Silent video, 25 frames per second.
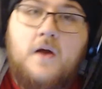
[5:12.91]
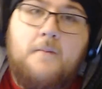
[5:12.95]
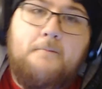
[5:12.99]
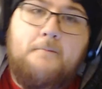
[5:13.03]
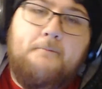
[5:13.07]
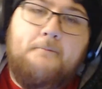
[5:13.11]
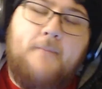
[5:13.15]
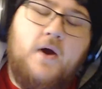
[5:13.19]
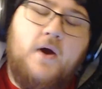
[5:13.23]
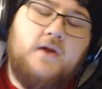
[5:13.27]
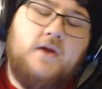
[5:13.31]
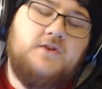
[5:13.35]

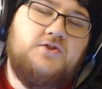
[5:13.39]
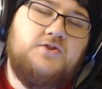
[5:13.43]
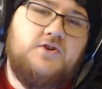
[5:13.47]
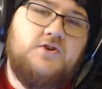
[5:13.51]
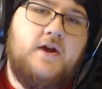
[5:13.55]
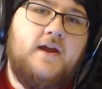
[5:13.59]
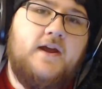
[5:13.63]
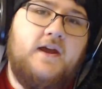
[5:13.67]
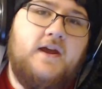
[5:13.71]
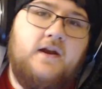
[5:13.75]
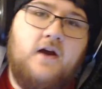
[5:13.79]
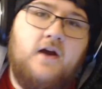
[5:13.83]
Putting
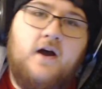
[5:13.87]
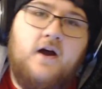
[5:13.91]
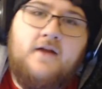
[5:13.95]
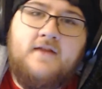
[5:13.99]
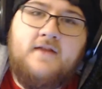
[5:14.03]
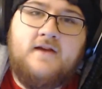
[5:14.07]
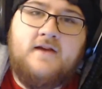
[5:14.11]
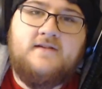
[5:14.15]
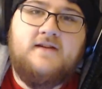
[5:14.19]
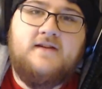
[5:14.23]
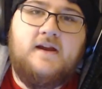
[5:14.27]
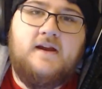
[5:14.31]
Draken on
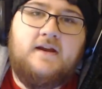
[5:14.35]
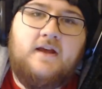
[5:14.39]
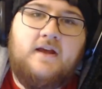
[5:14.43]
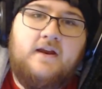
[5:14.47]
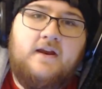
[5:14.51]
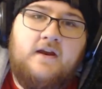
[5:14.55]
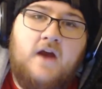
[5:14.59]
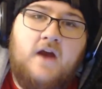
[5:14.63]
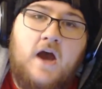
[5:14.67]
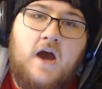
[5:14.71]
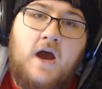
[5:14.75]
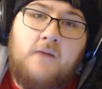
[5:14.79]
that
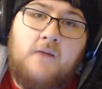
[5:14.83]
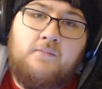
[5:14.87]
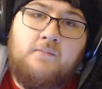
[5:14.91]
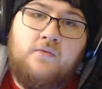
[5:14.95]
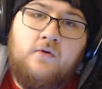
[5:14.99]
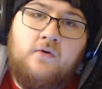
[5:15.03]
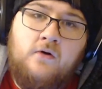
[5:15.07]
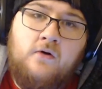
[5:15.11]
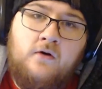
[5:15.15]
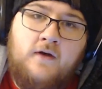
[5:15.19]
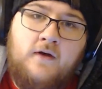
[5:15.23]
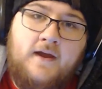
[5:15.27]
dedicated op
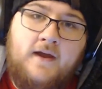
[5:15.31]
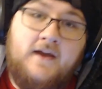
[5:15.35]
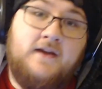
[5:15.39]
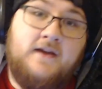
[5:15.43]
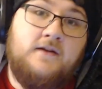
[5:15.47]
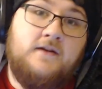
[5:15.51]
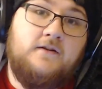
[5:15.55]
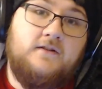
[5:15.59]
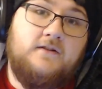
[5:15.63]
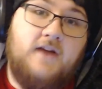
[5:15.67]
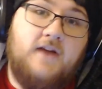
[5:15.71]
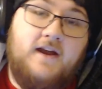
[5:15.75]
role
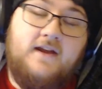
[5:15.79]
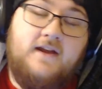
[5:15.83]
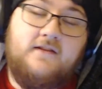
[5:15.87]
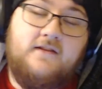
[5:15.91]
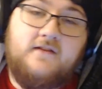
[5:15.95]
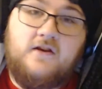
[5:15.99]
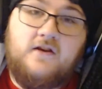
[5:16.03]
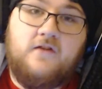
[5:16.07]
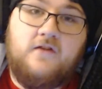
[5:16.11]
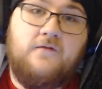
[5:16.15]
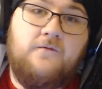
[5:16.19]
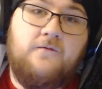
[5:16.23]
and letting
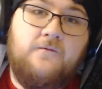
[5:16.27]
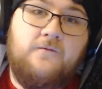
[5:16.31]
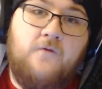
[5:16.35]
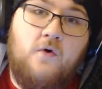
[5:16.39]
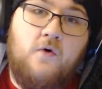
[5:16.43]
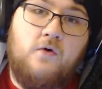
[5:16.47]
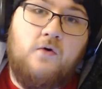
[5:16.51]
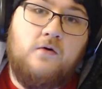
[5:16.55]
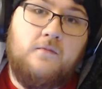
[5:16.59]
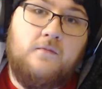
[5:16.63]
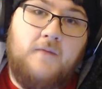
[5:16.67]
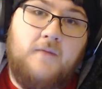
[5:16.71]
this
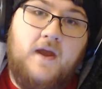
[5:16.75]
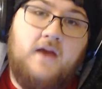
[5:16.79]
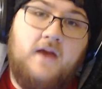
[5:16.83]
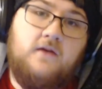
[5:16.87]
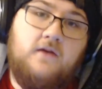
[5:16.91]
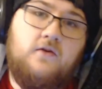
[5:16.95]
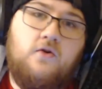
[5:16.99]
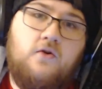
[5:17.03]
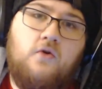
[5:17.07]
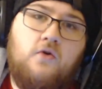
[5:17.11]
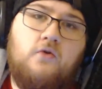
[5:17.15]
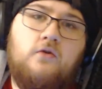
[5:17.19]

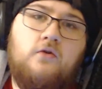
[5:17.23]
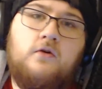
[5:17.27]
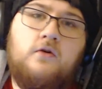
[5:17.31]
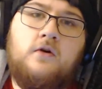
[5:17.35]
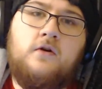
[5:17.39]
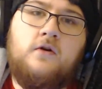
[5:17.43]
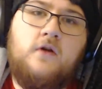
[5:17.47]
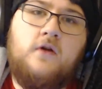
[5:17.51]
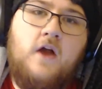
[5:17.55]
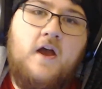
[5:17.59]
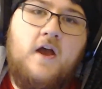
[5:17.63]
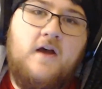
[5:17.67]
4-man
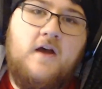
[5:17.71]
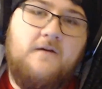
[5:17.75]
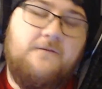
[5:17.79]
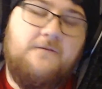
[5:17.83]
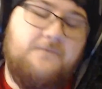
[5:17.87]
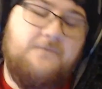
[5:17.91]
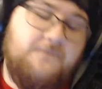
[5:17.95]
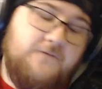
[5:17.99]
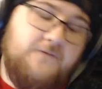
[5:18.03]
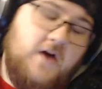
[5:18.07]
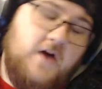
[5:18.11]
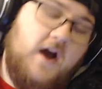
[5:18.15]
core
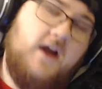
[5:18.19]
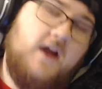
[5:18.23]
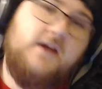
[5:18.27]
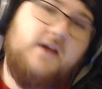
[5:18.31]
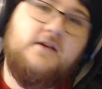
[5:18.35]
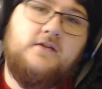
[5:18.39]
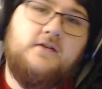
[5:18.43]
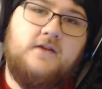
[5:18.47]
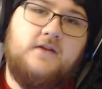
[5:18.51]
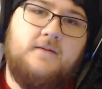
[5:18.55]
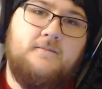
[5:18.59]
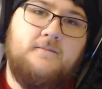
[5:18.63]

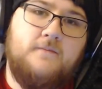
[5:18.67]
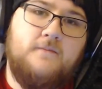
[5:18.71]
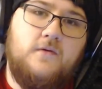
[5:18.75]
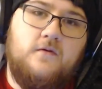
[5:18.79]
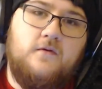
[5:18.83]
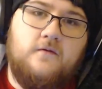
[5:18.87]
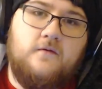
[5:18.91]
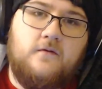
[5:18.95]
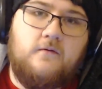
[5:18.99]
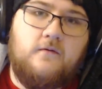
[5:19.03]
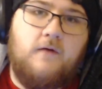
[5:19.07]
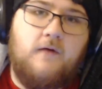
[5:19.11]
finally
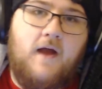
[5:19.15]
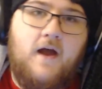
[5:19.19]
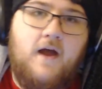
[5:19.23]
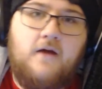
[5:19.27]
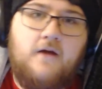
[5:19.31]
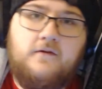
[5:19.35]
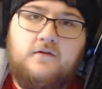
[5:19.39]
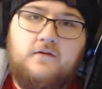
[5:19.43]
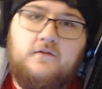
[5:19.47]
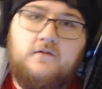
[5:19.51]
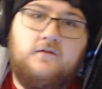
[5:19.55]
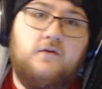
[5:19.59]
move
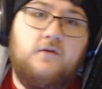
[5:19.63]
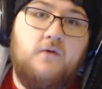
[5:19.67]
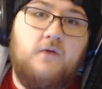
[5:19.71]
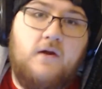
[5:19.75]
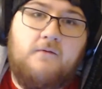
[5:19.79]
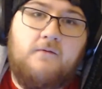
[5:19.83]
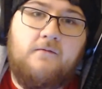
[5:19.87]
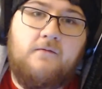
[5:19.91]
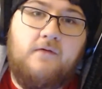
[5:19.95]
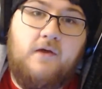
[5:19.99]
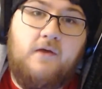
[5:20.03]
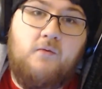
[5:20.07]
around and do
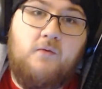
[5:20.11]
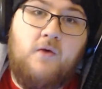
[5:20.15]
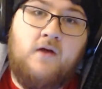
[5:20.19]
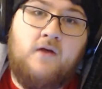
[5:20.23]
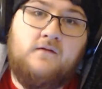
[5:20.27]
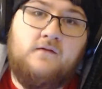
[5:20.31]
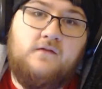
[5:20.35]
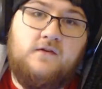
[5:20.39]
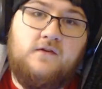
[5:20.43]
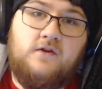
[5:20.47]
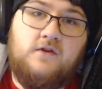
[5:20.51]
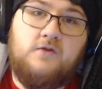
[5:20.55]
whatever they
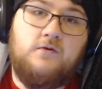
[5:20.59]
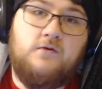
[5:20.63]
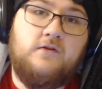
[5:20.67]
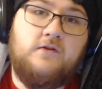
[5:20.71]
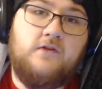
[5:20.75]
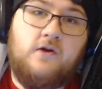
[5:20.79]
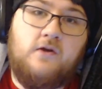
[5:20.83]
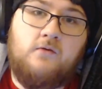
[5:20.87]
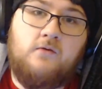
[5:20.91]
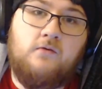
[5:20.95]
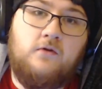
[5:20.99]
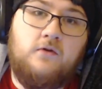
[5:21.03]
want to do with
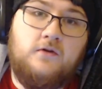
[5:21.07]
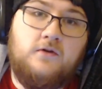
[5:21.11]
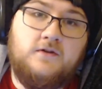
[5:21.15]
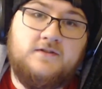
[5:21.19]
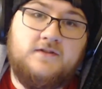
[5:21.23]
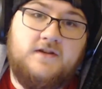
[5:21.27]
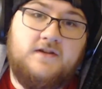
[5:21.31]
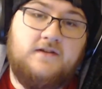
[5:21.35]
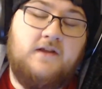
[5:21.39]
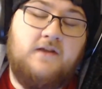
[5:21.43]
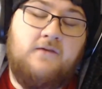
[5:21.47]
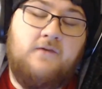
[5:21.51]
their
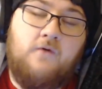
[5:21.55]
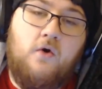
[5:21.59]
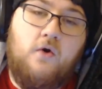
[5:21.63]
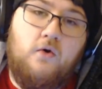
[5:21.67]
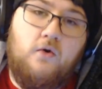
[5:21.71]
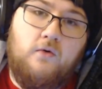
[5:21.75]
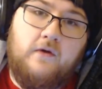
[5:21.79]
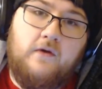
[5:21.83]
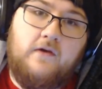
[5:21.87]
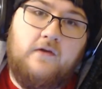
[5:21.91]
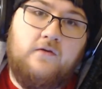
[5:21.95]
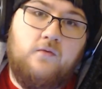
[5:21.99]
roles like they've
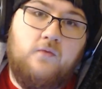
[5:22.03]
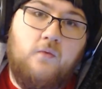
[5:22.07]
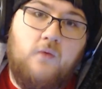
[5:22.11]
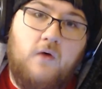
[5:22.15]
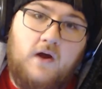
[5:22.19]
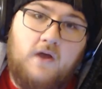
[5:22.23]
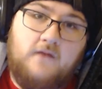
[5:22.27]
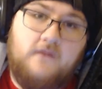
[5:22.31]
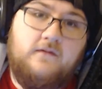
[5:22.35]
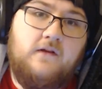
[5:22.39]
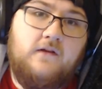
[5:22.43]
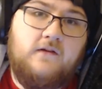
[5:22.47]
always
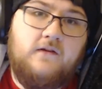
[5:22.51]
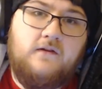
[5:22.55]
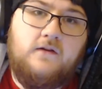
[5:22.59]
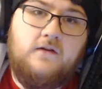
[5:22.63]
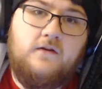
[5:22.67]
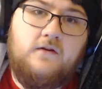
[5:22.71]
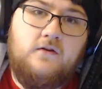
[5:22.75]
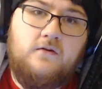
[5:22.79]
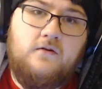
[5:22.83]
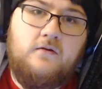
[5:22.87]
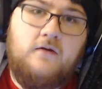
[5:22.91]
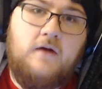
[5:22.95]
wanted to
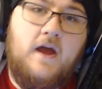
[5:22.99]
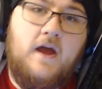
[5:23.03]
do,